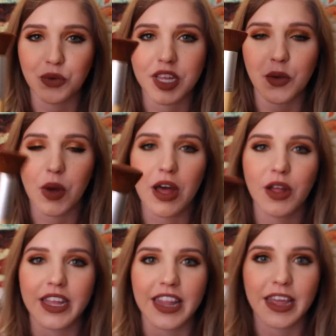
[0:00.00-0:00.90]
really
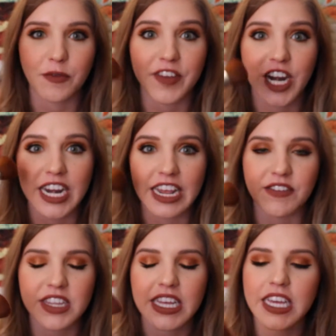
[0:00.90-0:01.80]
well and like very
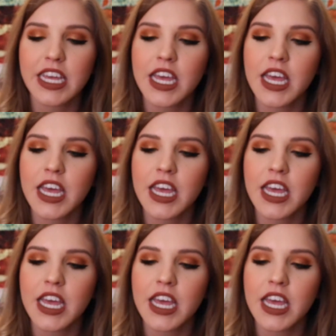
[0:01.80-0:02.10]
evenly.